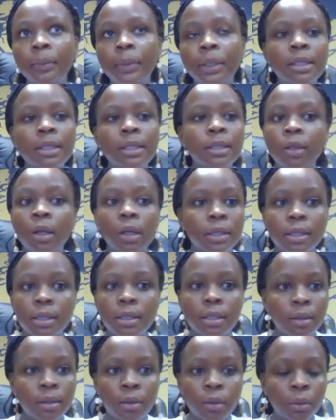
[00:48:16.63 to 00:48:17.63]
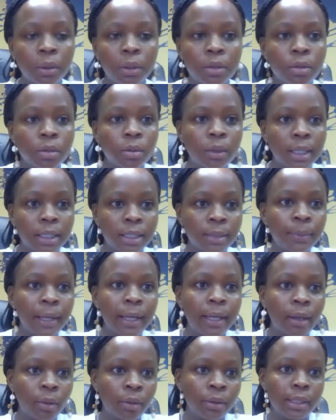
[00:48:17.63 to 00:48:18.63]
it's not going to
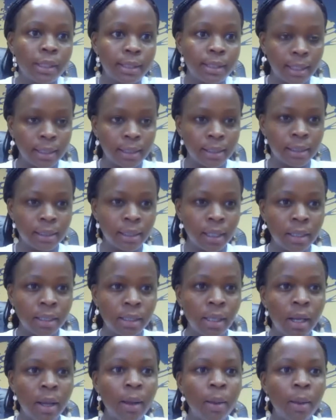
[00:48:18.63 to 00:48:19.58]
expire on the set date.